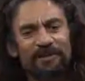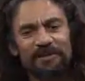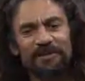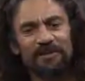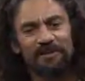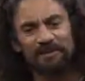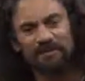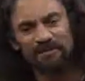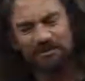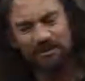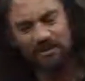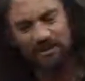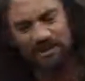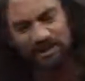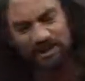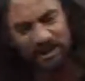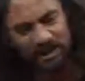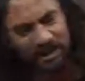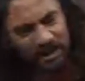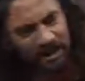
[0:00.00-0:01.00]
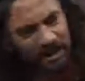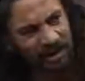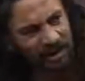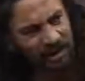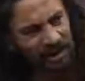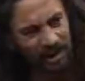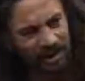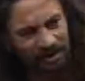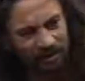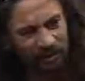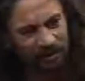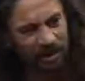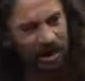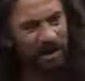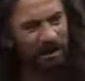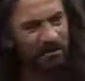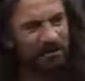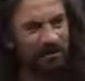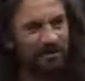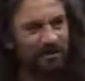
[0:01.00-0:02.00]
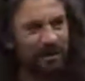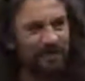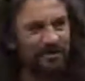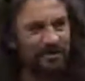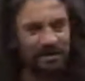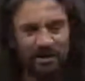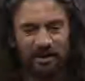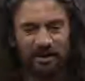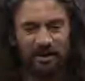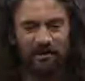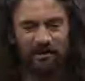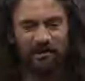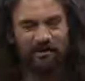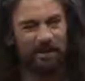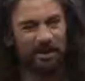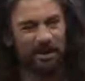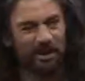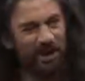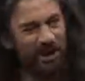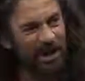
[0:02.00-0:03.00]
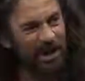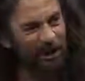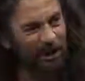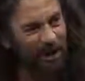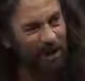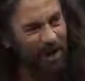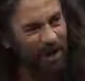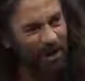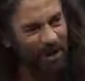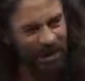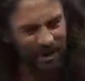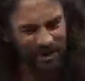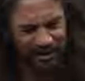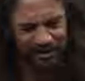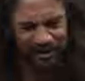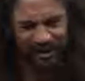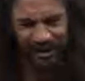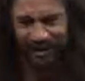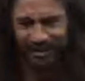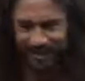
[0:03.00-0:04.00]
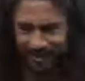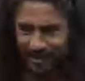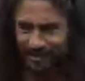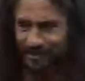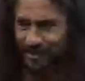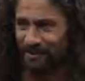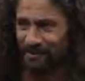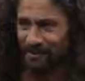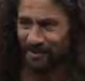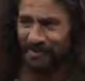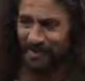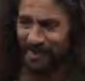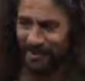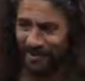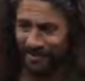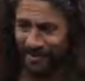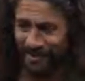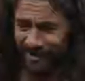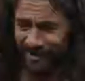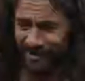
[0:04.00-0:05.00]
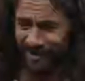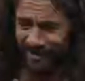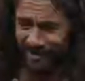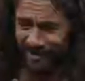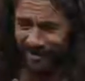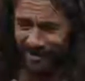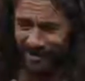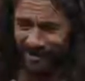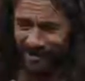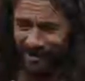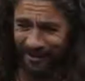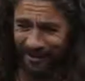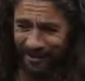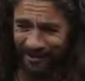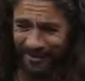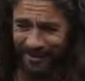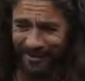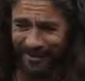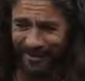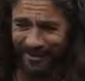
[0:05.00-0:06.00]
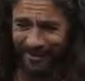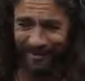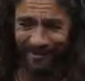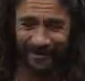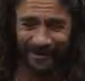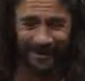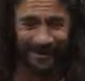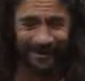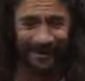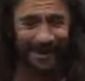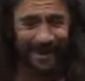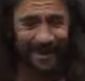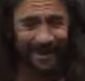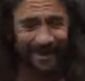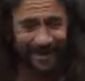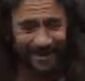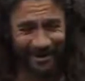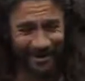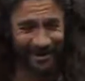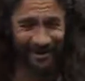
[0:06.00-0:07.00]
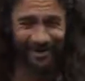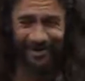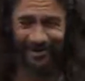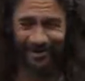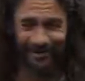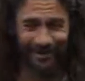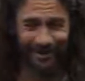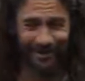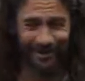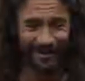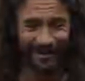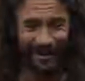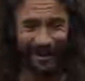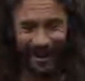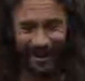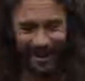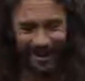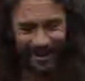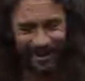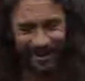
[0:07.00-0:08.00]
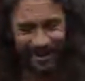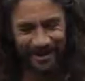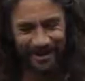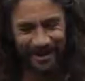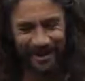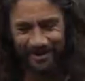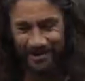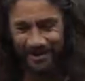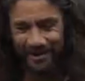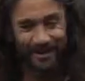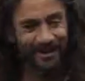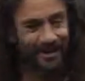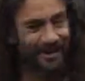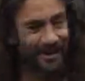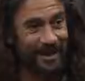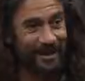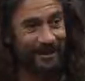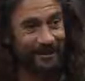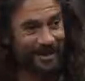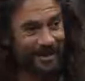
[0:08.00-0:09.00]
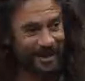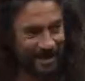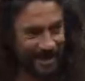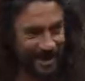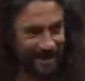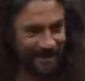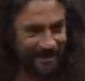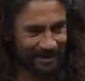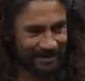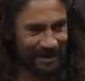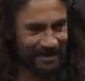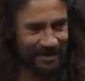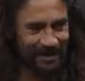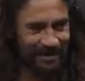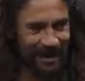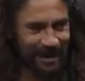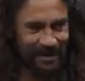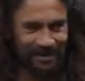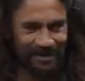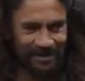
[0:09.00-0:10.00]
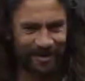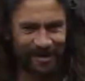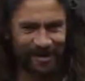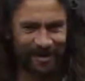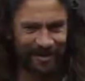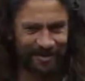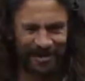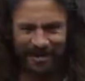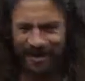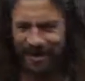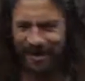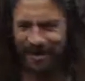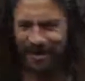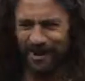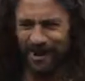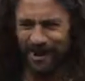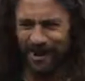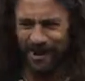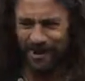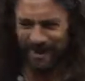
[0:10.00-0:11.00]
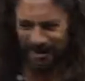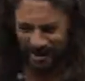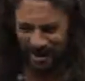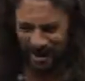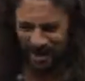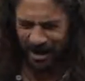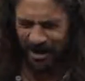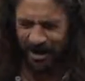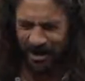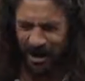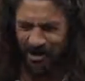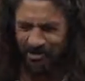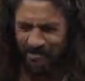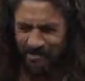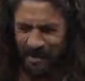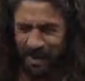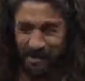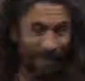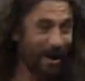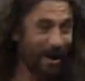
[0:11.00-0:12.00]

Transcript: Look at your hair, it's all over the place. Look like a bit of a gollywog. And I was like, and my friends go, oh yeah, gollywog, look at you, you gollywog. And then they started hassling me in the background. They're like, yeah, looks like a gish mop.